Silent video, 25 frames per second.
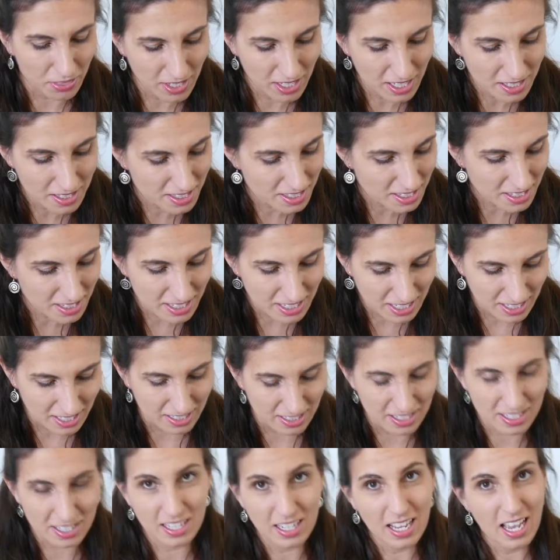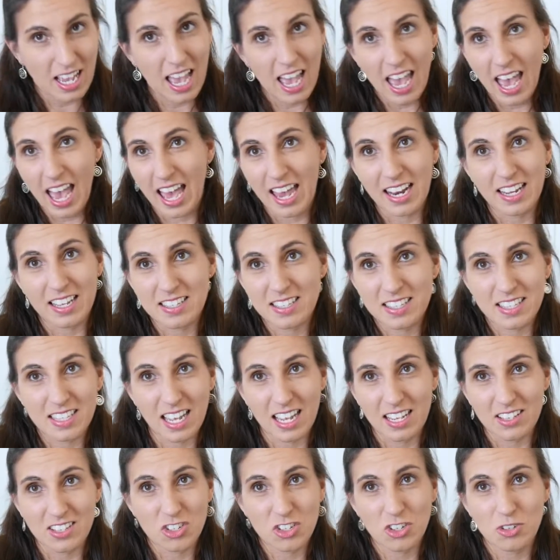This didn't, and
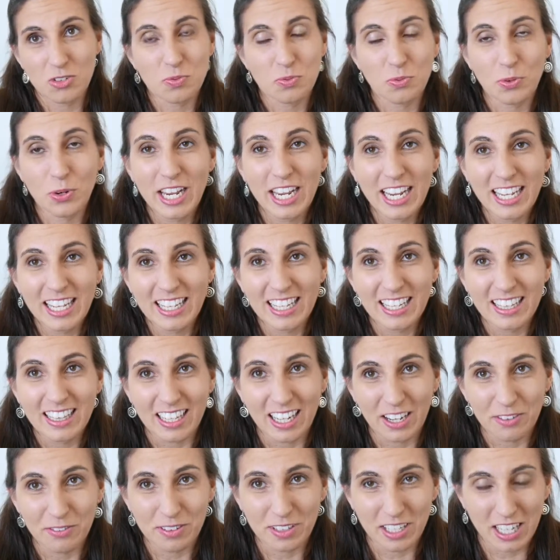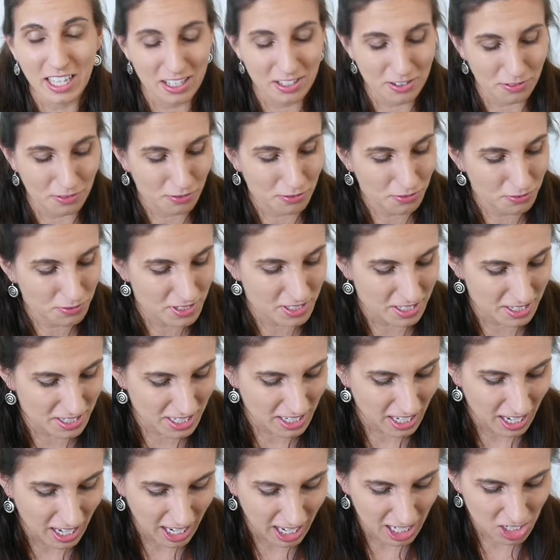it's just really lovely to
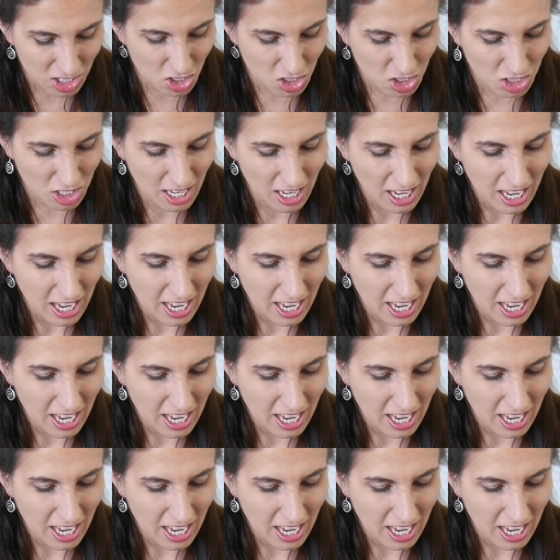touch.